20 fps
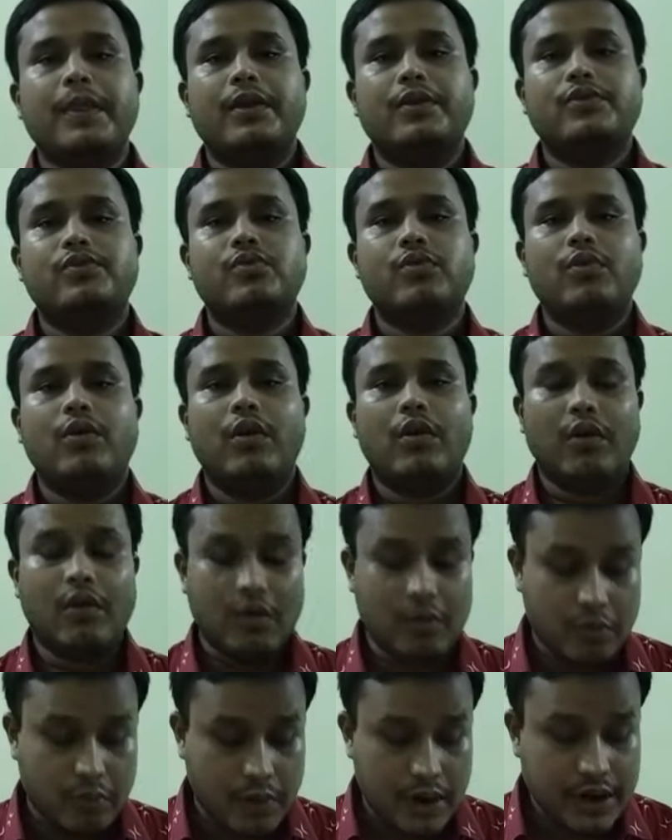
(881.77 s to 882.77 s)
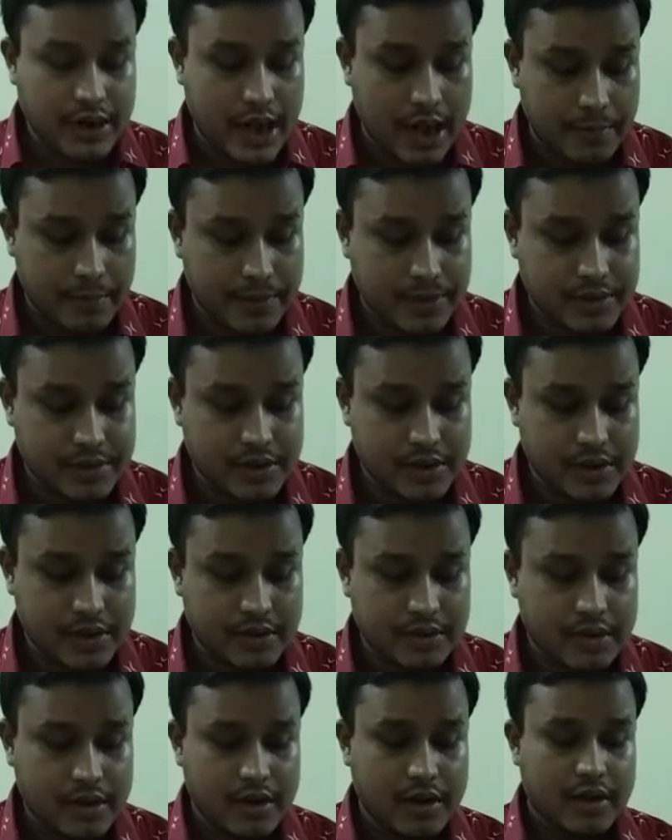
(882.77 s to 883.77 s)
So what happens
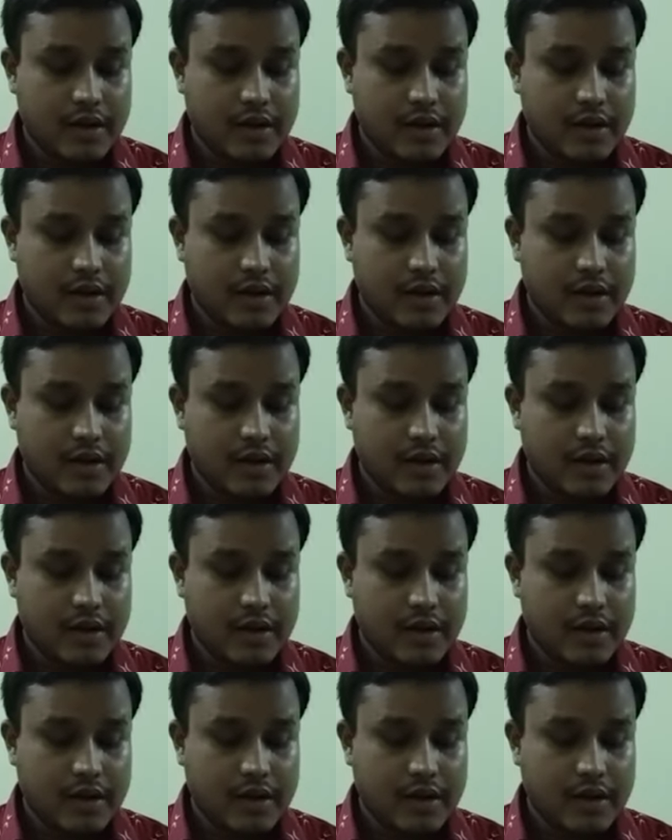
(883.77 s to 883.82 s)
here?